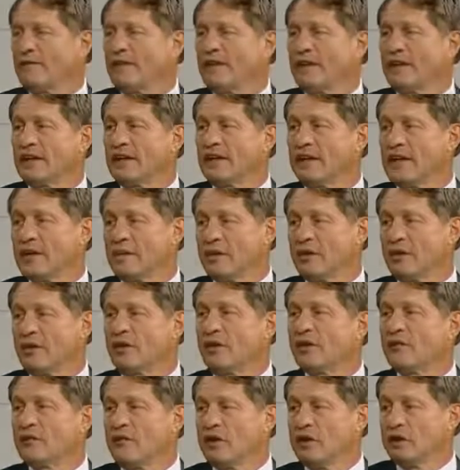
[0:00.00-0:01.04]
they can come out
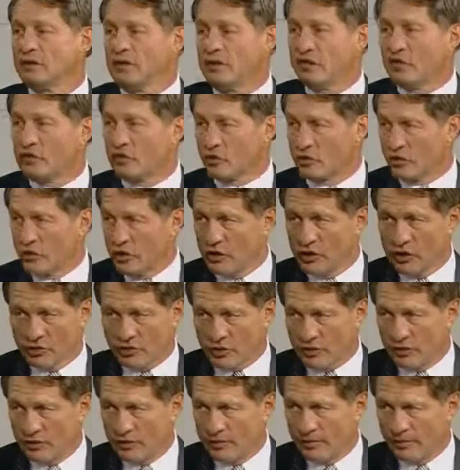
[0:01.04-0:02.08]
in the feces or in the
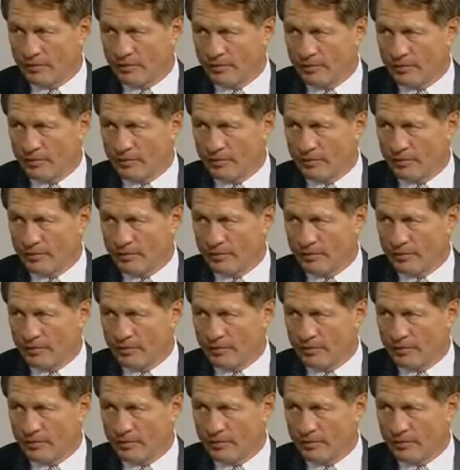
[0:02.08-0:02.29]
urine,